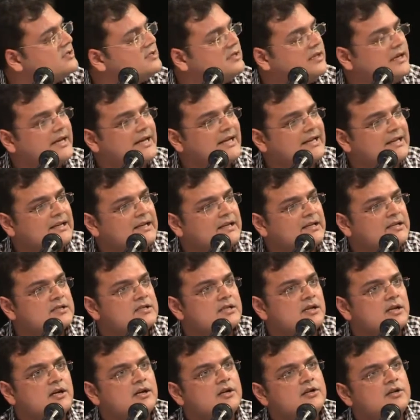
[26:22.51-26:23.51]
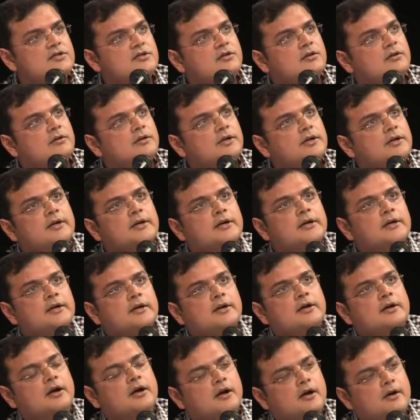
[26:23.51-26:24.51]
it's the elegance. So
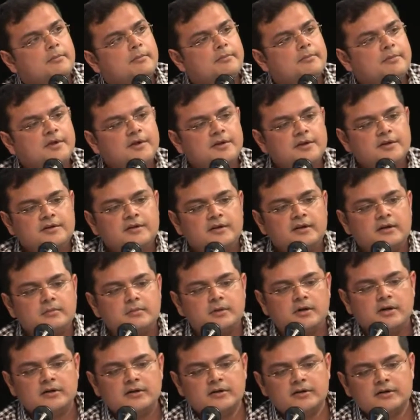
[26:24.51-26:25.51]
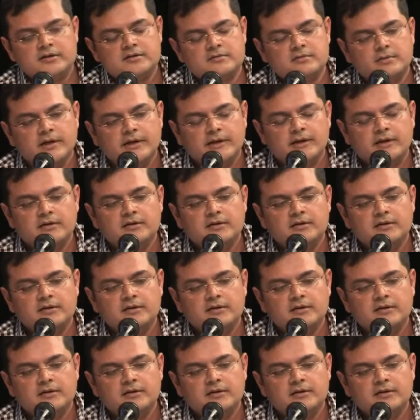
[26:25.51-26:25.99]
think about it this way.